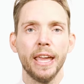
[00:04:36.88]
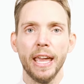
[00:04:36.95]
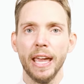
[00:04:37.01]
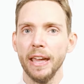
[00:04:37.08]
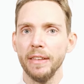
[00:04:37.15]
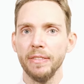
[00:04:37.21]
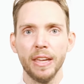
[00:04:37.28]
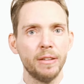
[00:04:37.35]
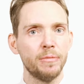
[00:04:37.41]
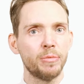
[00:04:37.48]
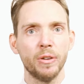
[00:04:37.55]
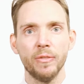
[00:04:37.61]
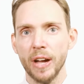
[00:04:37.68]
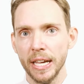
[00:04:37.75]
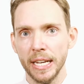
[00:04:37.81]
and then
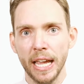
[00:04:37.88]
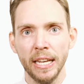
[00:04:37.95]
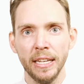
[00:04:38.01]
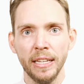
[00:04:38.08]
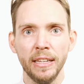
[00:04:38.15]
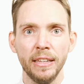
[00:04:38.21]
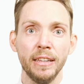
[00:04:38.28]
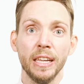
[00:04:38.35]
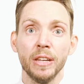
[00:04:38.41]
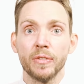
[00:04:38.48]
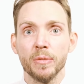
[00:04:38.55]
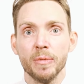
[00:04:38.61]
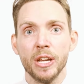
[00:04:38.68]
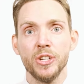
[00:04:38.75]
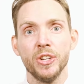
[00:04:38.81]
provide any
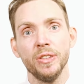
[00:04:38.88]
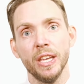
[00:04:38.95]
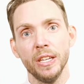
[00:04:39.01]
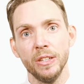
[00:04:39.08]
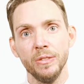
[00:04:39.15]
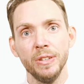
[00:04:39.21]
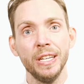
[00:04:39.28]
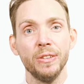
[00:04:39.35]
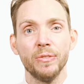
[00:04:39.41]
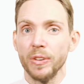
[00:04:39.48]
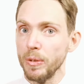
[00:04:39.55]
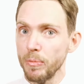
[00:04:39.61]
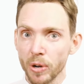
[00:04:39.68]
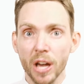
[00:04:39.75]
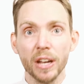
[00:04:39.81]
information that you need for
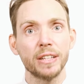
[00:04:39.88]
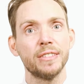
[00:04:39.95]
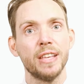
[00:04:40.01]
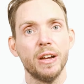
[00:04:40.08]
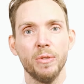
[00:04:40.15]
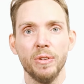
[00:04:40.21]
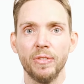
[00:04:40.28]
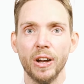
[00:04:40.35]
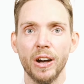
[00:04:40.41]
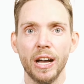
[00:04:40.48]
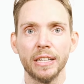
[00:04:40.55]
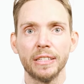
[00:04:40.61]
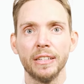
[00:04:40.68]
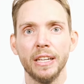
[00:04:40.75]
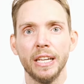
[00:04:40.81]
the products that we've
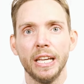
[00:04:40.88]
got,